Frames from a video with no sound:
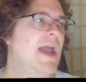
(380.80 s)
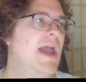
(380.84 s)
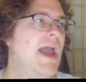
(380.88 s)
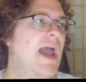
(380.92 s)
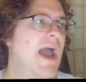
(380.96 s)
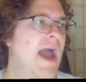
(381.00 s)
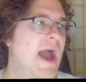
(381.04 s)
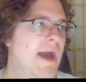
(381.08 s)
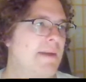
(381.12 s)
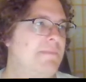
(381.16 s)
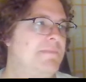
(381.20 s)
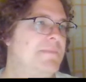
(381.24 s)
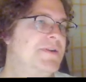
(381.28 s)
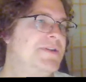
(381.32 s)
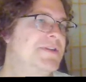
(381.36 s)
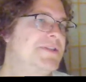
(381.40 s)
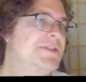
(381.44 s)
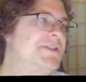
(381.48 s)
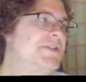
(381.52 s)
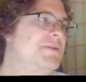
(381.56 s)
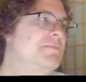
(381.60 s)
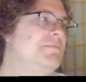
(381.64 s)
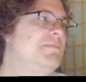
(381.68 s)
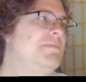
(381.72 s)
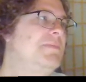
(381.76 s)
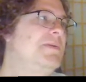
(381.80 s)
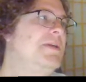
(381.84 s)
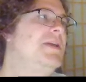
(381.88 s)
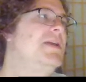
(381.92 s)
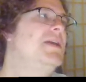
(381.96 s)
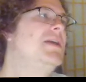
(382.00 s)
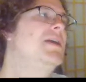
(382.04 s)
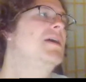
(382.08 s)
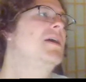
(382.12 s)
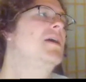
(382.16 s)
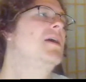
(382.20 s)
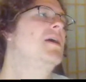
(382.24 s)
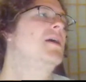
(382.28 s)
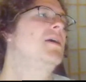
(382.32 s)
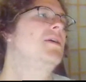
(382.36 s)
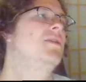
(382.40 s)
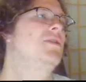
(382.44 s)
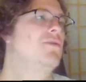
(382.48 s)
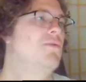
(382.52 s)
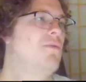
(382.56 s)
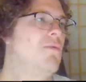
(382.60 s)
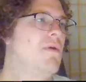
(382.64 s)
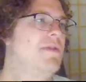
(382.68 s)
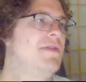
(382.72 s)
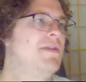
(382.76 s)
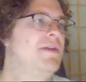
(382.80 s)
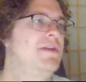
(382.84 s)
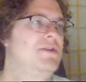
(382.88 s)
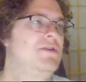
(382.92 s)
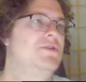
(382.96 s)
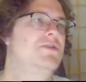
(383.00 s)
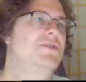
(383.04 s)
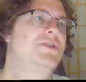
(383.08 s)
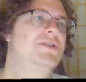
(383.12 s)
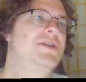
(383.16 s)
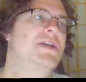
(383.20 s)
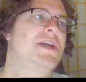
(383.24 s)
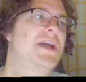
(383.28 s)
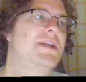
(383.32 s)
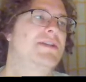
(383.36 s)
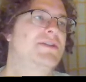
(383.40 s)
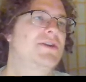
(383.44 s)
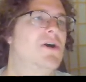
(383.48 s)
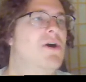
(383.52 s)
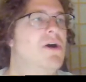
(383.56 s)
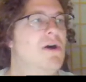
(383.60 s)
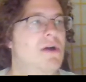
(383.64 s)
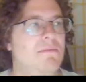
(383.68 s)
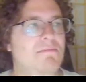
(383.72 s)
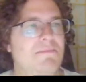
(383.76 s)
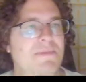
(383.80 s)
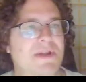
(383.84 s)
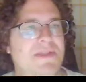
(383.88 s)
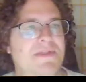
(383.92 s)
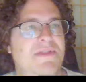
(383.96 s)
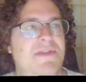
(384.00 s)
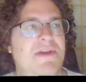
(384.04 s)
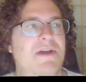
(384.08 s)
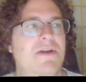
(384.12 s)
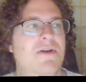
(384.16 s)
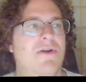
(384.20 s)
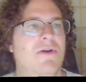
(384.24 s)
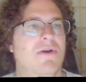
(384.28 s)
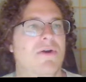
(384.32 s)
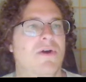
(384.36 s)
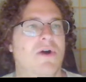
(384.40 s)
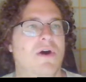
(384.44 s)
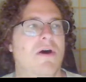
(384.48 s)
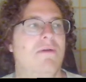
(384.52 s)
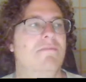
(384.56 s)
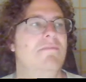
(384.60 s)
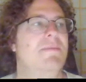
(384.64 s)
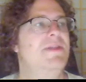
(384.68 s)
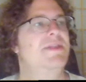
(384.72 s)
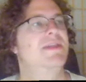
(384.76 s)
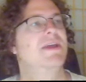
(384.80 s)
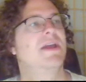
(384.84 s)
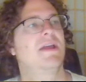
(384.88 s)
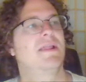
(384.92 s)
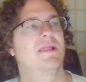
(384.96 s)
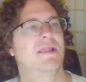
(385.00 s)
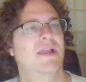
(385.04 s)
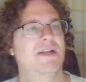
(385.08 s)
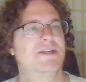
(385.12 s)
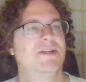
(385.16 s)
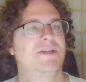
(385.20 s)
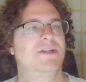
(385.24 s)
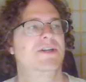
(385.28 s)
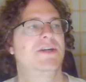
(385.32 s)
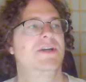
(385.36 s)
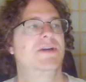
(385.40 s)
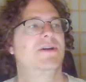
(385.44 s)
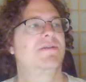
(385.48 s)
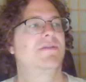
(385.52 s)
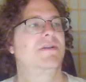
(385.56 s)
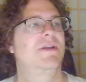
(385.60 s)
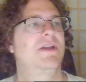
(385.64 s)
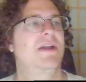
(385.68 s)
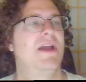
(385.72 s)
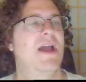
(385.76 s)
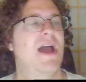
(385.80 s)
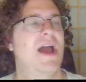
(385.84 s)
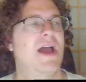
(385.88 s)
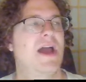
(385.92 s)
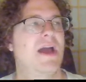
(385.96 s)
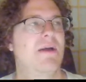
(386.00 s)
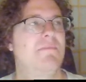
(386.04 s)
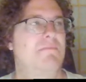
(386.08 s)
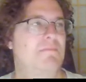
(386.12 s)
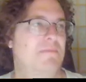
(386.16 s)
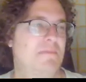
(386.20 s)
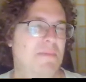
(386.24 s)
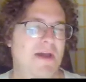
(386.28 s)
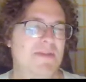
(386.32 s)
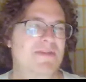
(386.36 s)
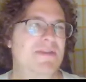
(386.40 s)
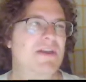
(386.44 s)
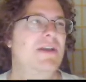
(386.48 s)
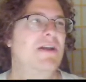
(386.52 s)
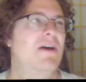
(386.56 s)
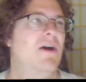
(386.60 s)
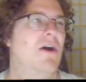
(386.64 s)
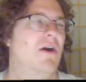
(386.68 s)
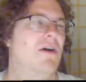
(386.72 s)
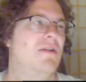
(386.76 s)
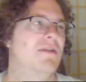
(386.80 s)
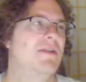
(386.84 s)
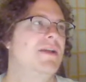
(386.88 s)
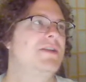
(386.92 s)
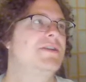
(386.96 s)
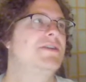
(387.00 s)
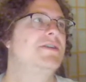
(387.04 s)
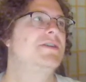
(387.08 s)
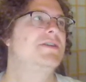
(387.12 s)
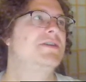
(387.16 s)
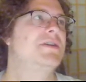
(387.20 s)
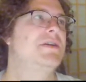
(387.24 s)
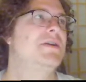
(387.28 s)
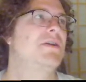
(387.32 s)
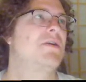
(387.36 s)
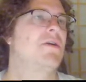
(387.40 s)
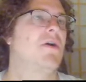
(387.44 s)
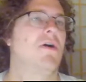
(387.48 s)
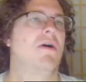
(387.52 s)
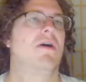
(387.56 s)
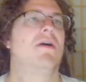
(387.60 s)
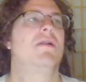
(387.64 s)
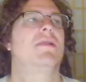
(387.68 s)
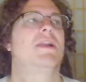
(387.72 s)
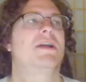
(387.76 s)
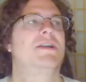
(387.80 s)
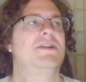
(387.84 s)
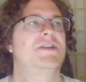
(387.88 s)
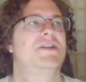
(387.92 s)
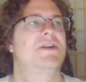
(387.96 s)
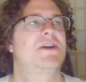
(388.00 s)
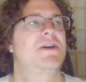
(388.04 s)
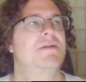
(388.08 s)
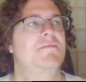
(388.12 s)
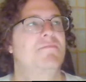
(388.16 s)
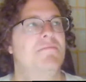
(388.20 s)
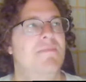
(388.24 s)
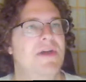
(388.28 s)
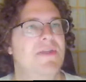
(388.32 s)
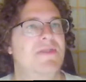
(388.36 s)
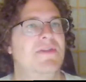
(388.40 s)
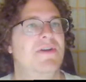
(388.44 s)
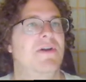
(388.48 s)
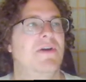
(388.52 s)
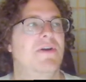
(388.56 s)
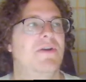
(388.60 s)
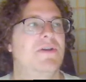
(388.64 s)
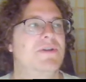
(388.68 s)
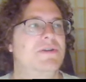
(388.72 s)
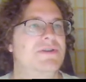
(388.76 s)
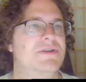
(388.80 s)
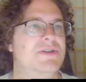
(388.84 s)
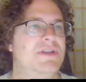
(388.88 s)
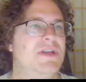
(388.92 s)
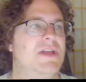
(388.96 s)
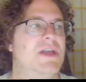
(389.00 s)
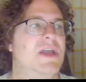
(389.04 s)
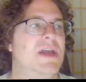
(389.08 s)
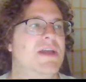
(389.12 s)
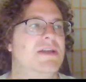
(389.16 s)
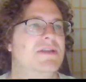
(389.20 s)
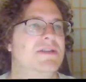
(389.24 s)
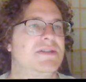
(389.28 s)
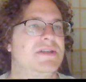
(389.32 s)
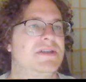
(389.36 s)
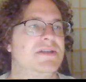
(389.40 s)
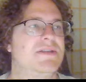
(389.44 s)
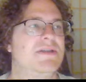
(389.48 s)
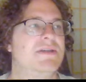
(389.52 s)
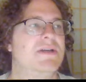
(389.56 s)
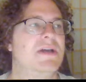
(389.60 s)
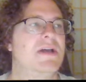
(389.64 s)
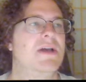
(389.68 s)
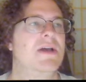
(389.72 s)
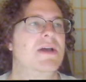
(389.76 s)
happens to be the one that usually gets all mythic or all mythic and legendary. I think all legendary or all legendary and mythic are usually the cases.